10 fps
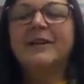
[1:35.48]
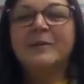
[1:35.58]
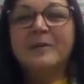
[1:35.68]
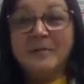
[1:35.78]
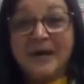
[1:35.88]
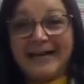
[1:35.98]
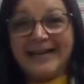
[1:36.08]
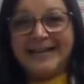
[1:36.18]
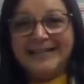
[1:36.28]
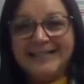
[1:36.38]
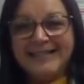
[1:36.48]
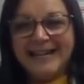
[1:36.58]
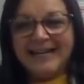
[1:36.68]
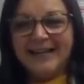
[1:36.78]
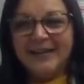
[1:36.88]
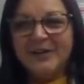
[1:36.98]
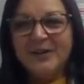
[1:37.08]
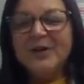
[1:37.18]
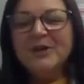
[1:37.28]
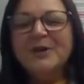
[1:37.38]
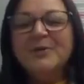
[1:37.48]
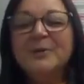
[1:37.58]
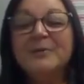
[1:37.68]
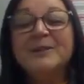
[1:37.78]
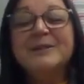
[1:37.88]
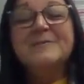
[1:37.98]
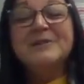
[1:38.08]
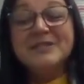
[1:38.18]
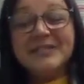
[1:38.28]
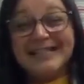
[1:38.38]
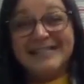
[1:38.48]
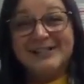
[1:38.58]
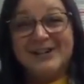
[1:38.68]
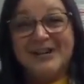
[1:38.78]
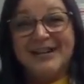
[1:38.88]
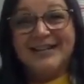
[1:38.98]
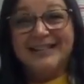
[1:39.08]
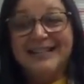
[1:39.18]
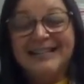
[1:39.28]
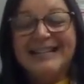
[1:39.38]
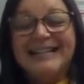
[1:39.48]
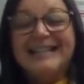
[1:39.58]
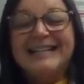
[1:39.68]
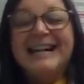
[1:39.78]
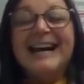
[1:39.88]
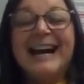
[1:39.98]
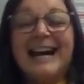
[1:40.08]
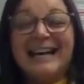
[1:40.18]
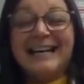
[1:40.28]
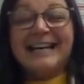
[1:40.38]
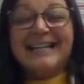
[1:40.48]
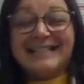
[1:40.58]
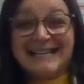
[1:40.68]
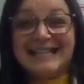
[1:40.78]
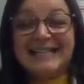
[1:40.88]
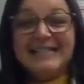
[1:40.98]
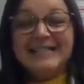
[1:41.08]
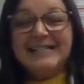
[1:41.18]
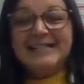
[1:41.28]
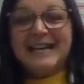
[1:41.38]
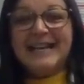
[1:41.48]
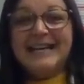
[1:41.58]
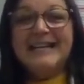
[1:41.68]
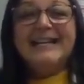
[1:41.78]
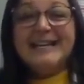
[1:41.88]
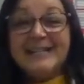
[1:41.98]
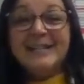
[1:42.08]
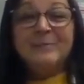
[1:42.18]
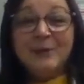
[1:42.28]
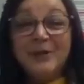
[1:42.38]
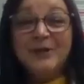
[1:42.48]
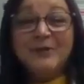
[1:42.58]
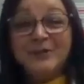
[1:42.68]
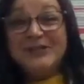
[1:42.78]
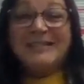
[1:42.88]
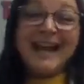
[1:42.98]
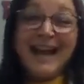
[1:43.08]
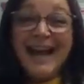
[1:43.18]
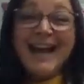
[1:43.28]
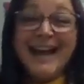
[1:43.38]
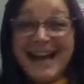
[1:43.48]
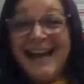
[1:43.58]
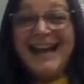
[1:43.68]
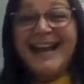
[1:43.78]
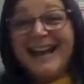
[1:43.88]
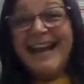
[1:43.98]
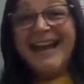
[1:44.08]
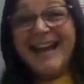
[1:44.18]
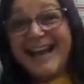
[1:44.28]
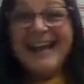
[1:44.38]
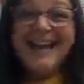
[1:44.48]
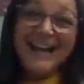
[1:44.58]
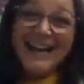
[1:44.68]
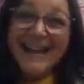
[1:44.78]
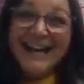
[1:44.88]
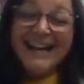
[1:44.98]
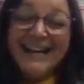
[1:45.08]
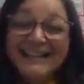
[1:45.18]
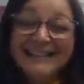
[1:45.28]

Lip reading: Now remember, I can't sing, but when the music is on, I dance and sing, "It's a Beautiful Day."